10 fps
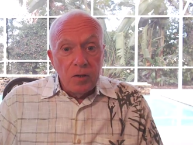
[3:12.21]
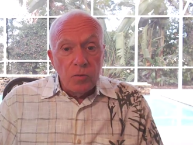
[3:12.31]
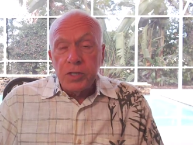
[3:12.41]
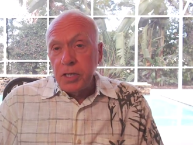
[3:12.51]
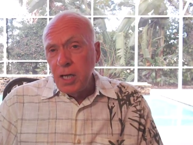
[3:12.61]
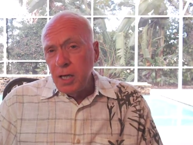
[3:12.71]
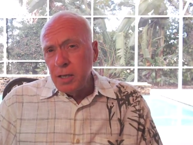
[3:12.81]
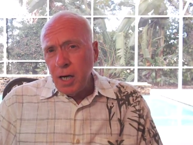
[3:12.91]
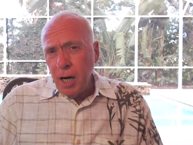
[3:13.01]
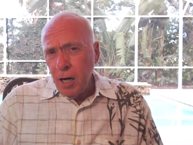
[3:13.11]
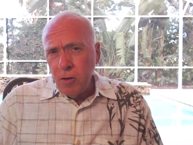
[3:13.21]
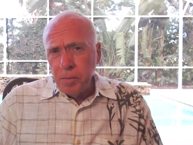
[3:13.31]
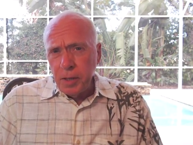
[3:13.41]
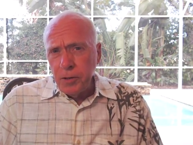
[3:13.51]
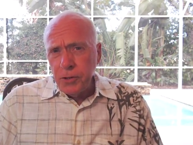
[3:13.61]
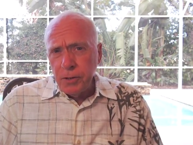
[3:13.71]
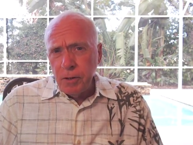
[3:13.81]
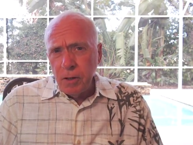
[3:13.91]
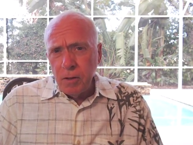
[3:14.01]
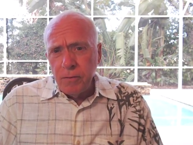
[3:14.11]
was seen as a harbinger
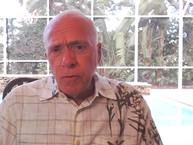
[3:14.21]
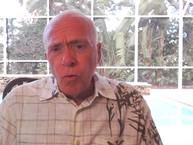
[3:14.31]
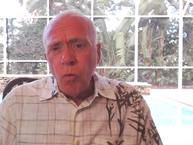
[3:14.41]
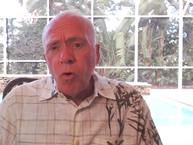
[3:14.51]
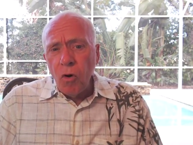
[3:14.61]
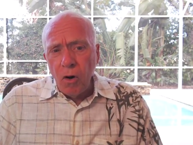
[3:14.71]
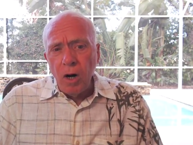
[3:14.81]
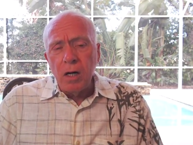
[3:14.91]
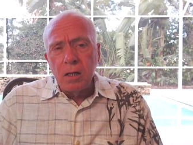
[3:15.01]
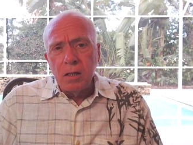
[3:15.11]
of war